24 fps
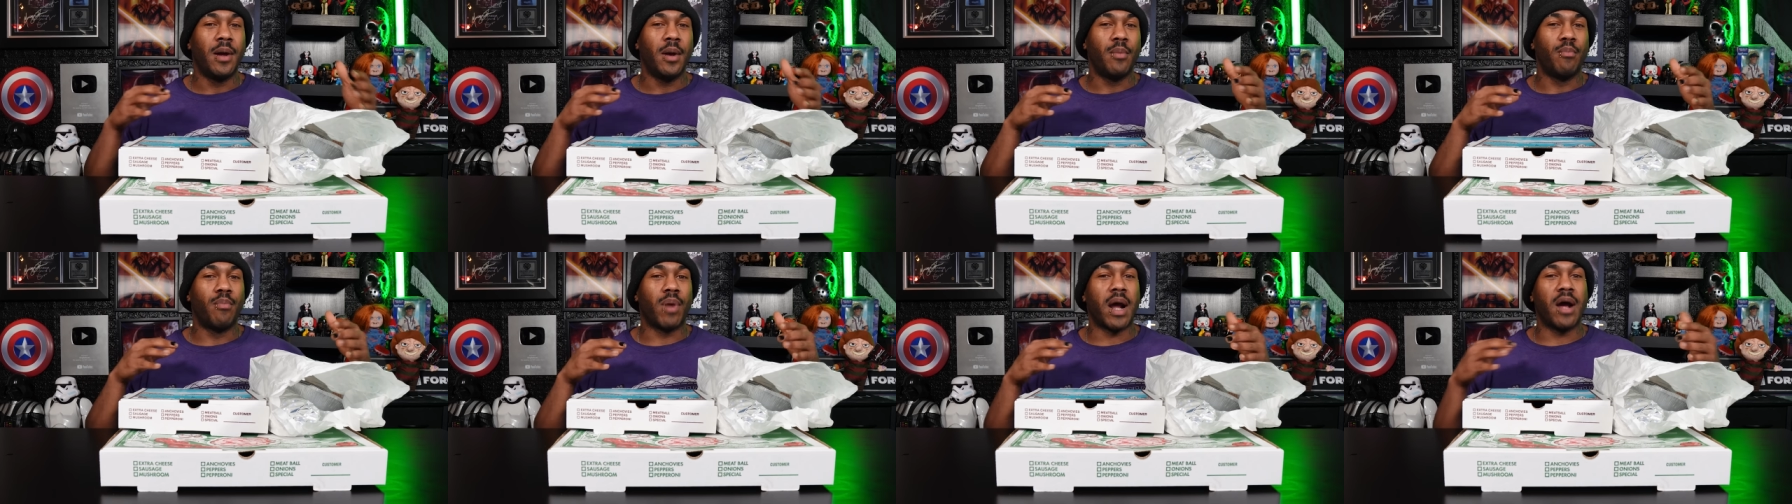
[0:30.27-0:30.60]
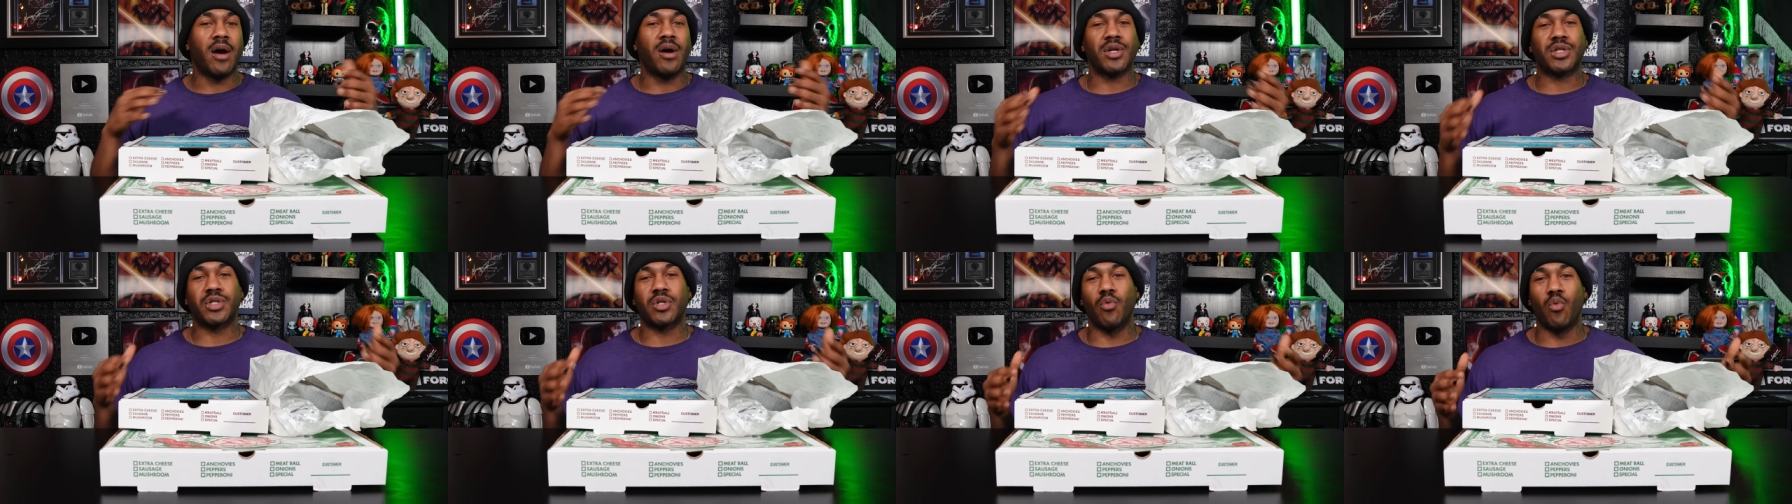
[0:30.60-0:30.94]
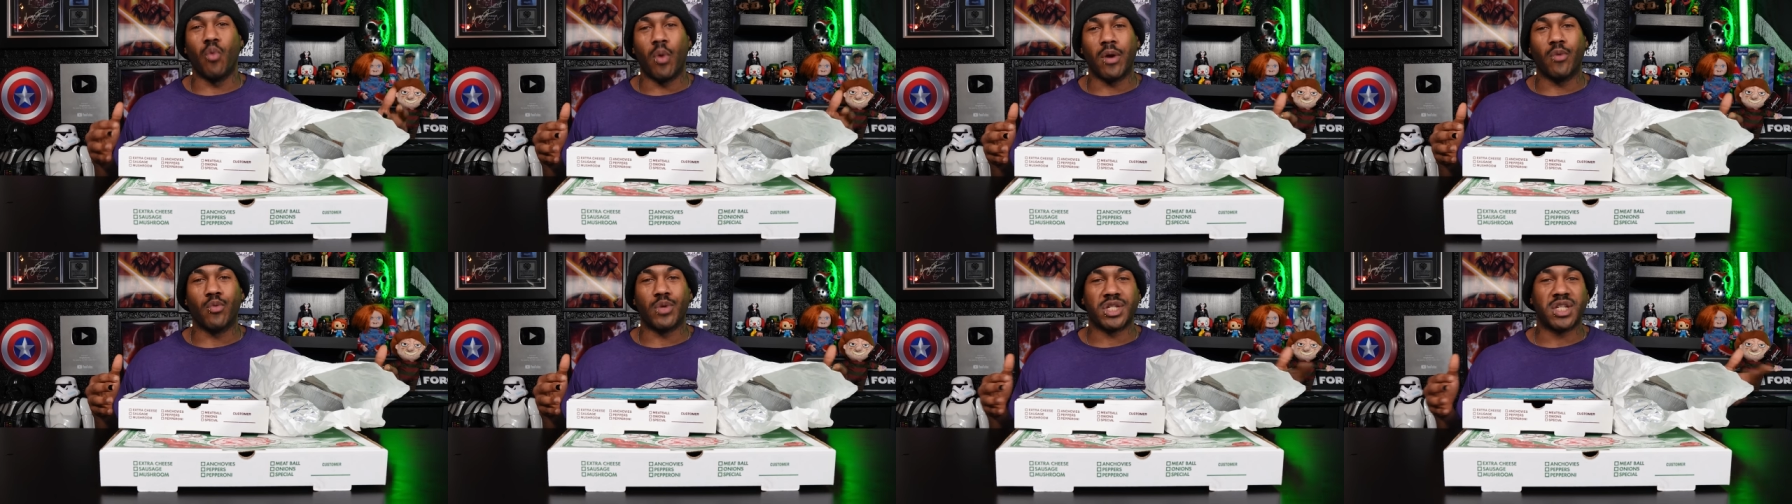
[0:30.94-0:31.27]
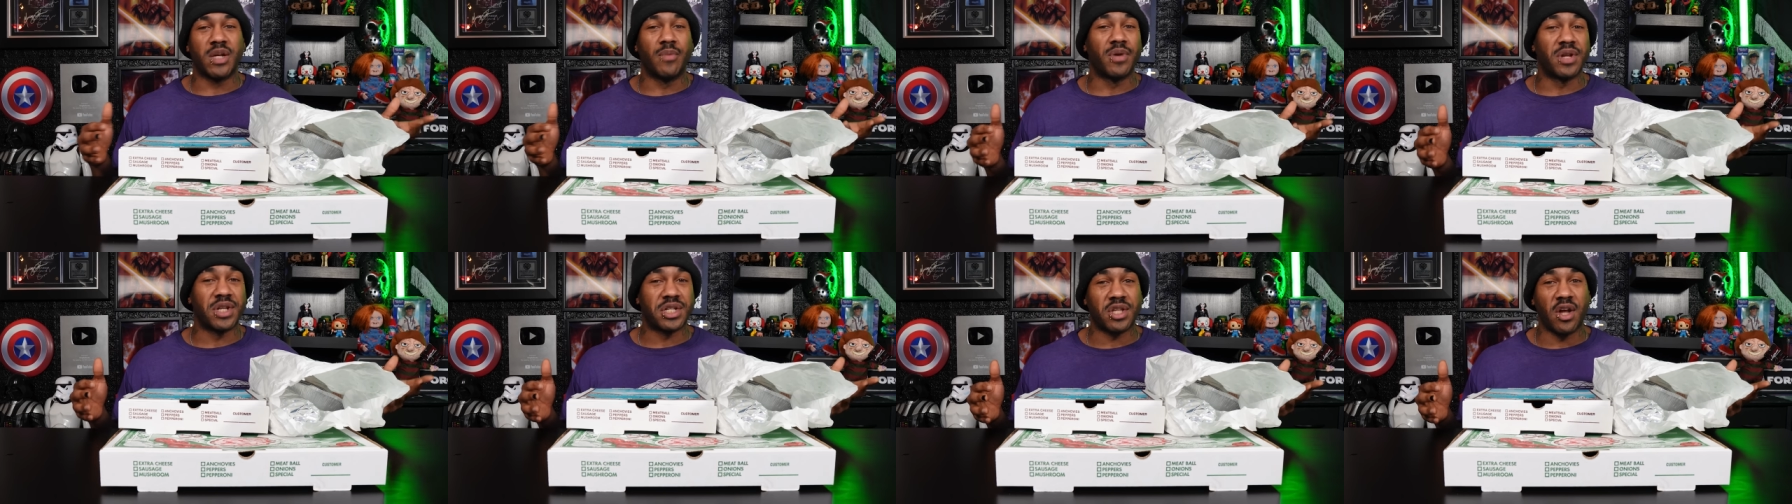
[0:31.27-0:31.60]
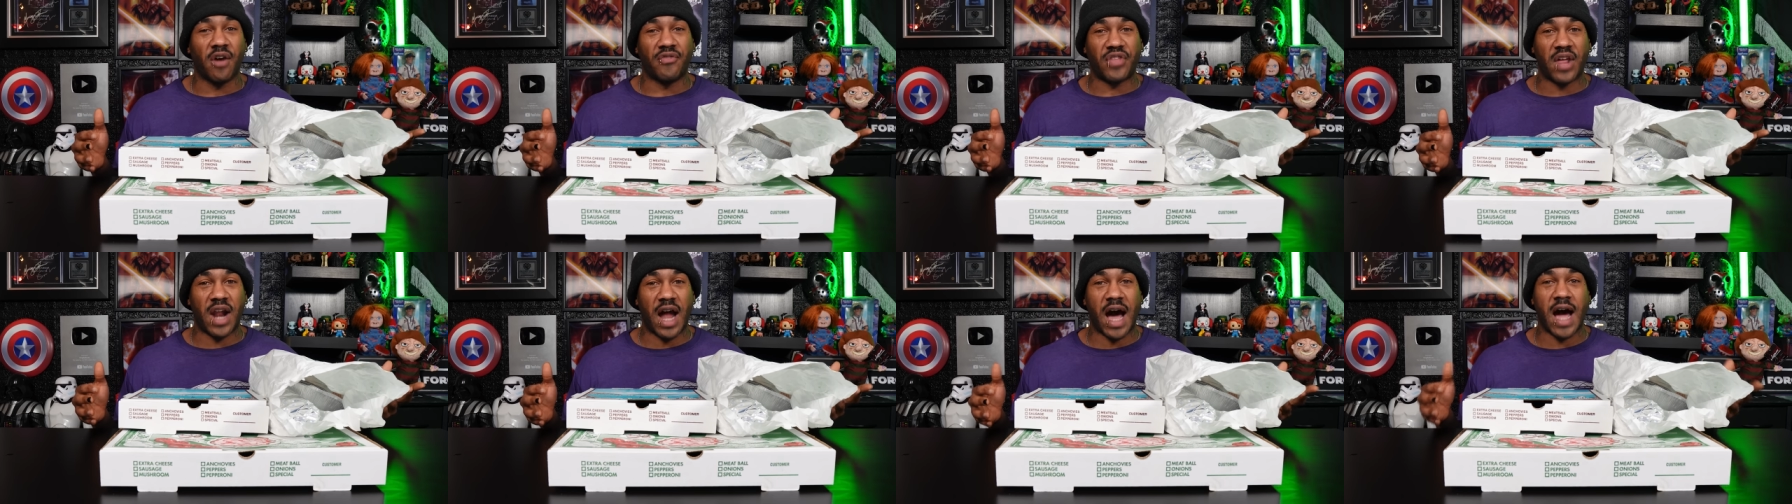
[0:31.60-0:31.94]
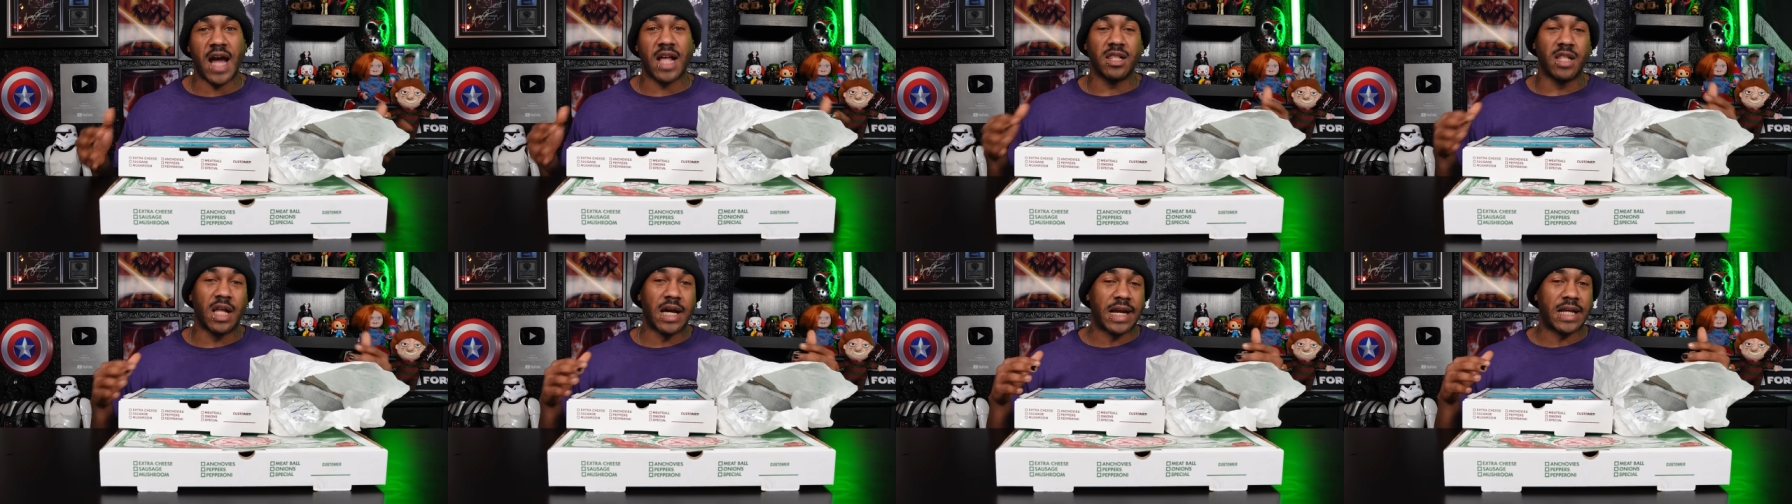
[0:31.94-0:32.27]
But I also went with some of the stuff that I
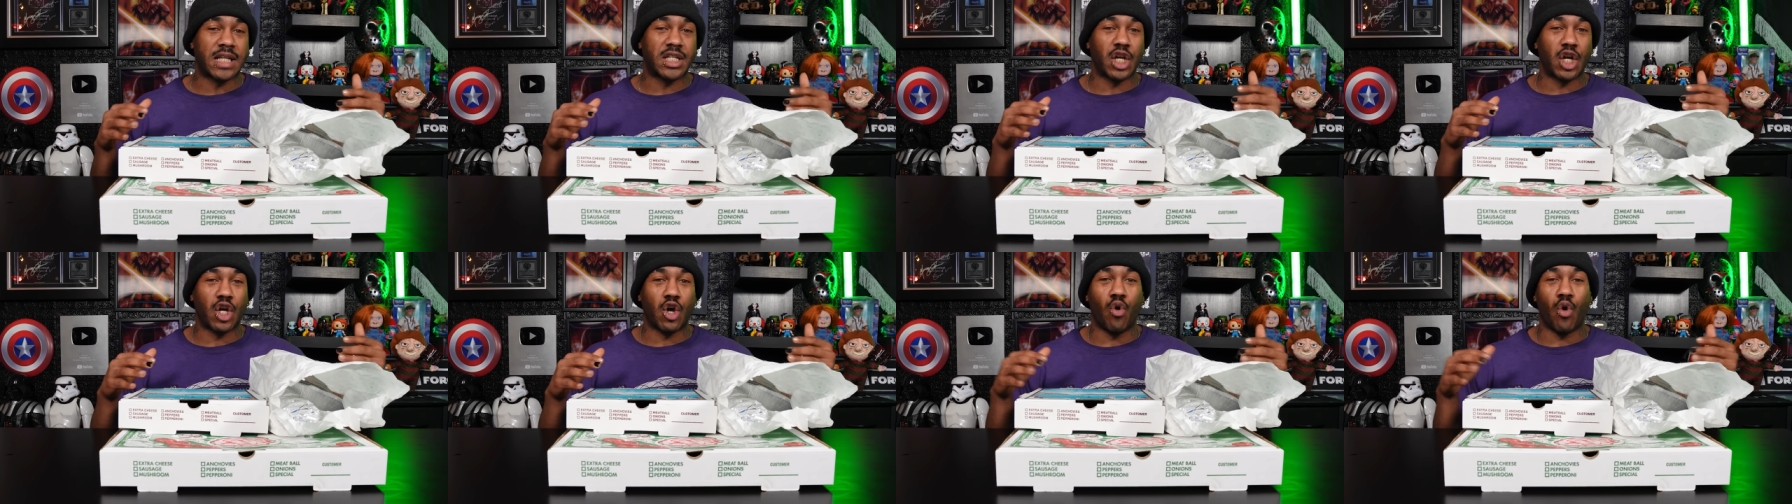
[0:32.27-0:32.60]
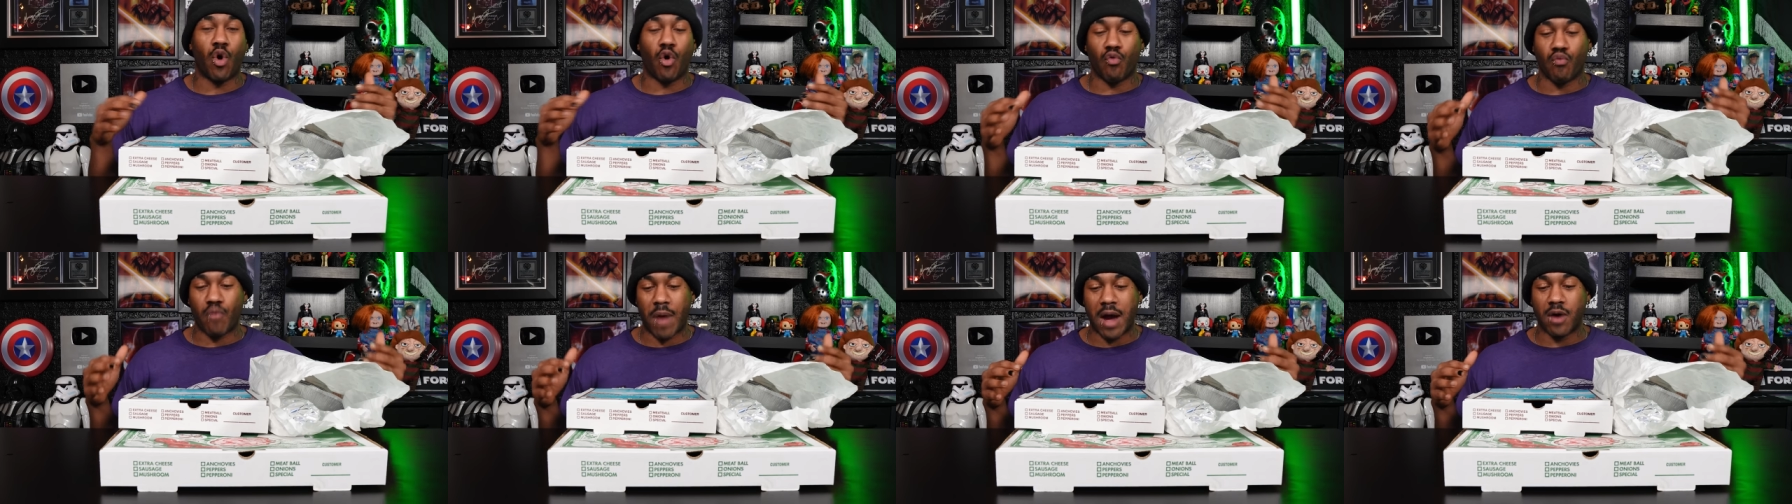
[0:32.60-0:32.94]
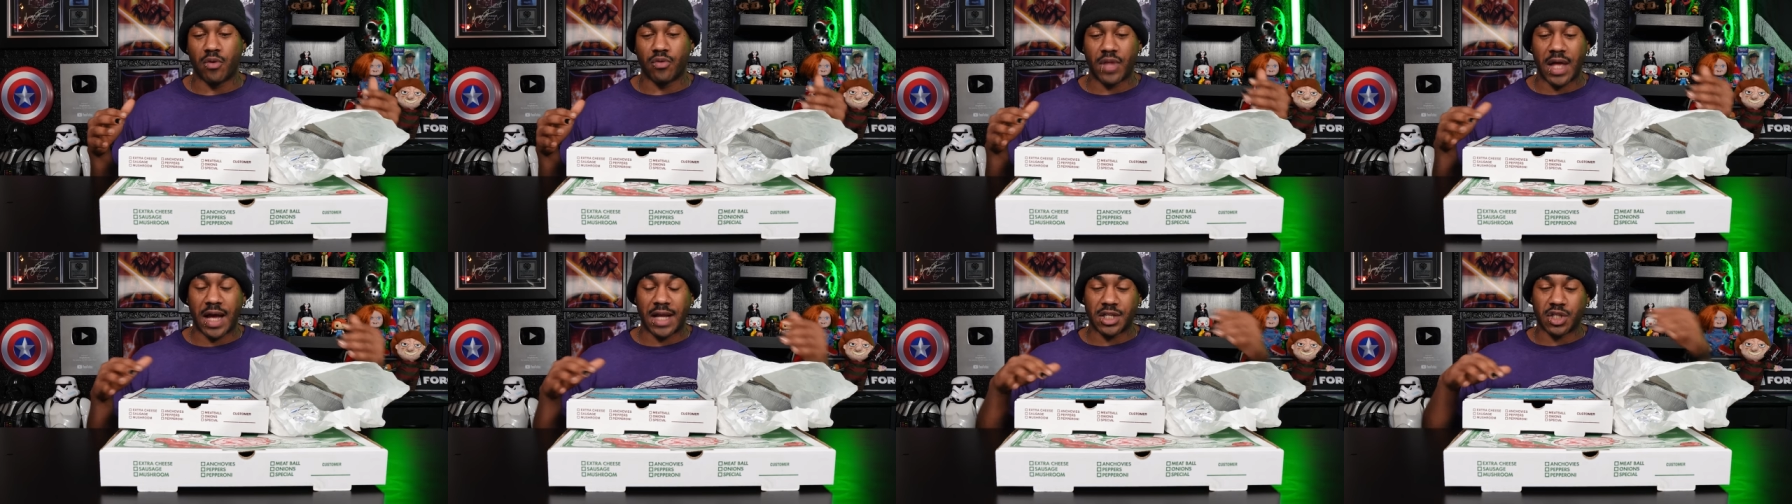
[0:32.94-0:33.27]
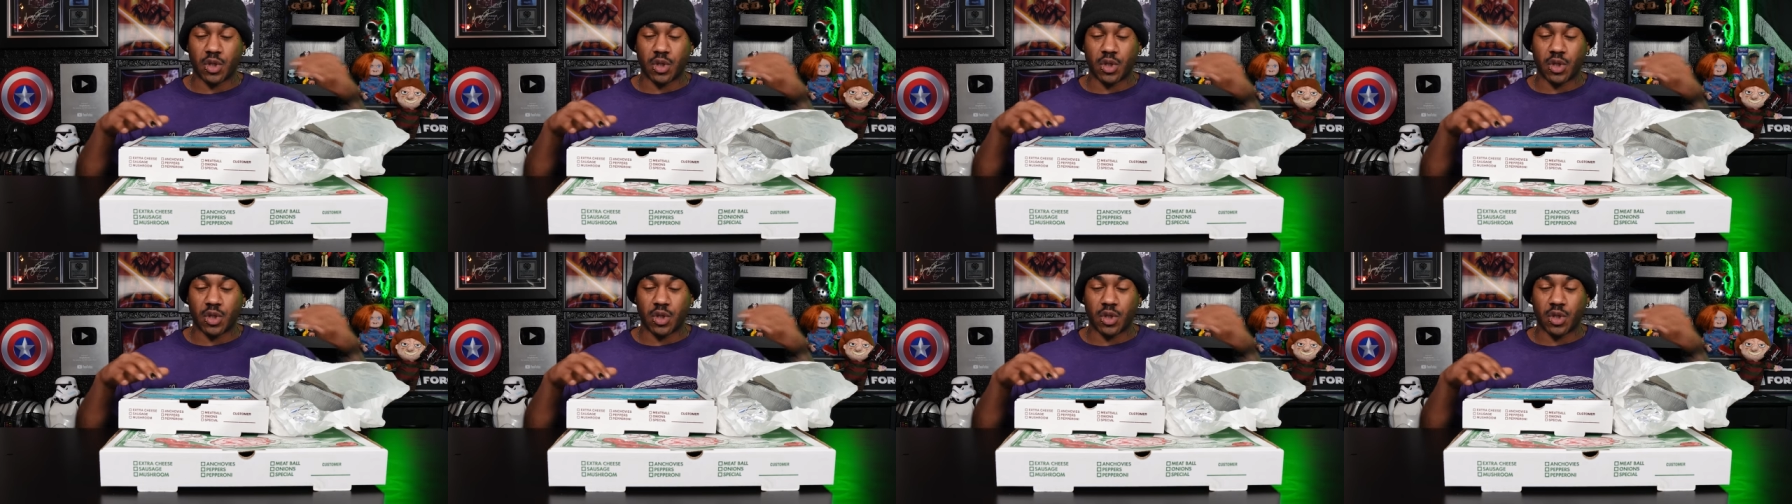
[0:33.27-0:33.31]
like to go around that.